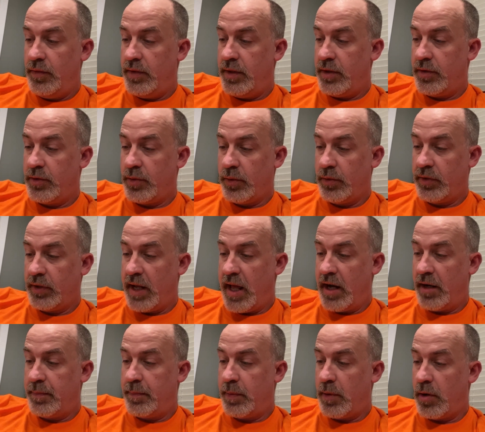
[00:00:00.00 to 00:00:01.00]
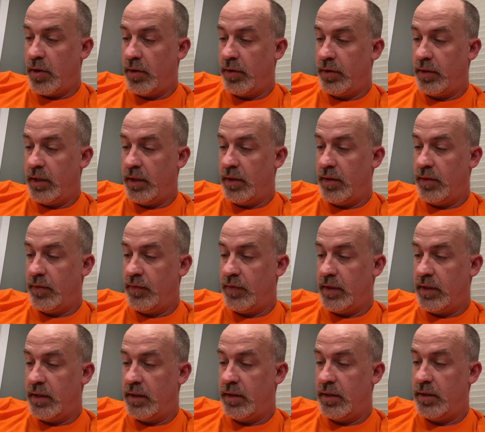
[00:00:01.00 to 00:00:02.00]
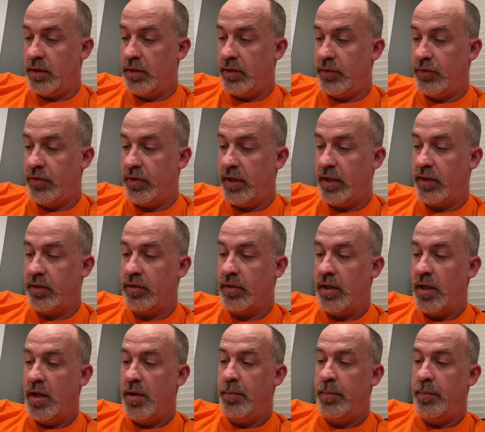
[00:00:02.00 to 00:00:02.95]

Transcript: there towards the latter part of uh, 6.